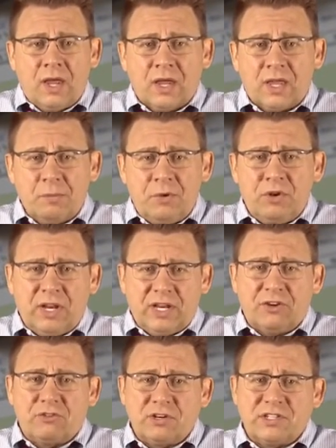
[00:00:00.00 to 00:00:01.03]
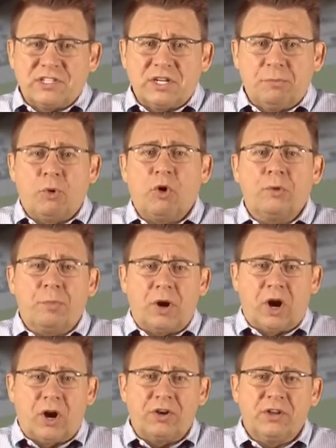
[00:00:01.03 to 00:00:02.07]
Computing interest is an important
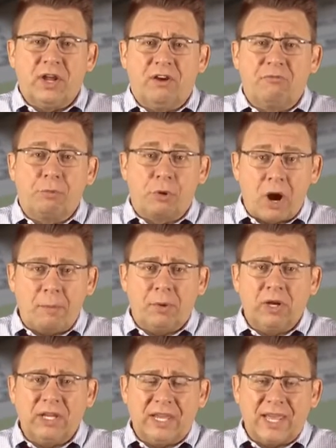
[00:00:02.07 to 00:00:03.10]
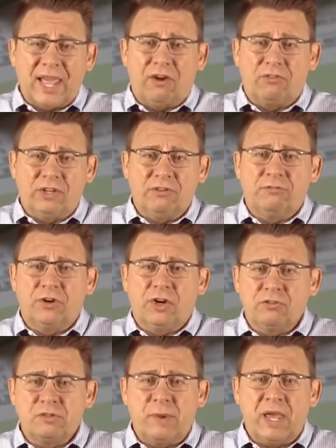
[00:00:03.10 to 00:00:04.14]
part of properly accounting for
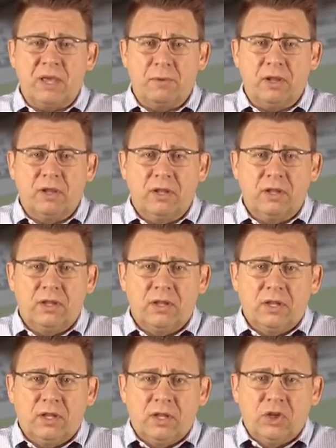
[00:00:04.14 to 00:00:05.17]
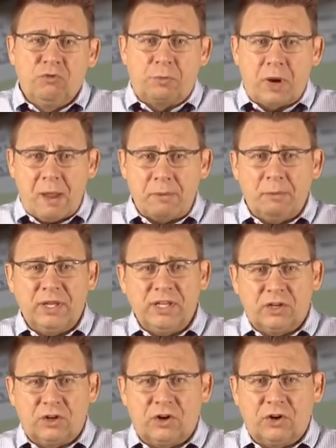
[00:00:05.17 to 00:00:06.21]
notes payable. You've probably
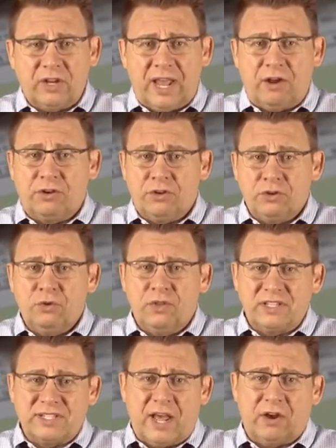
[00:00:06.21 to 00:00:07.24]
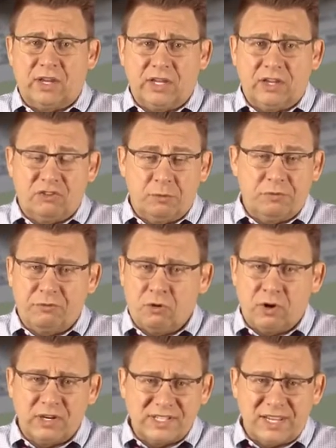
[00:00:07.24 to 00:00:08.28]
learned how to do this calculation
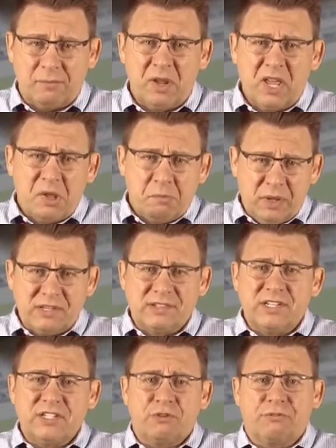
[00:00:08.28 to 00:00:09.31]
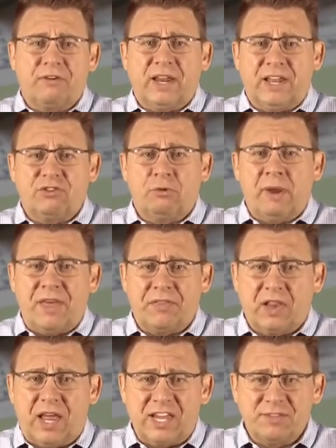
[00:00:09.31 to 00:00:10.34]
before in some business or financial
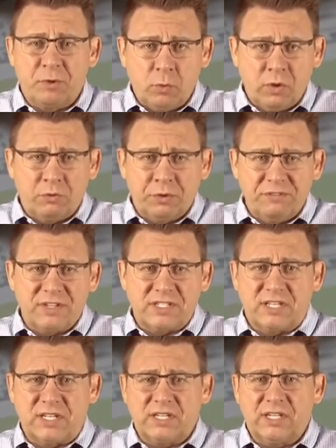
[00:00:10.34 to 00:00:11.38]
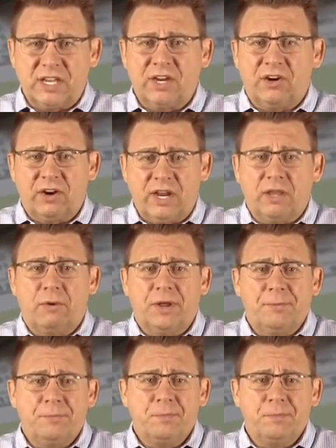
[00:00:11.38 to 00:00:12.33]
math class, but we'll revisit it here anyway.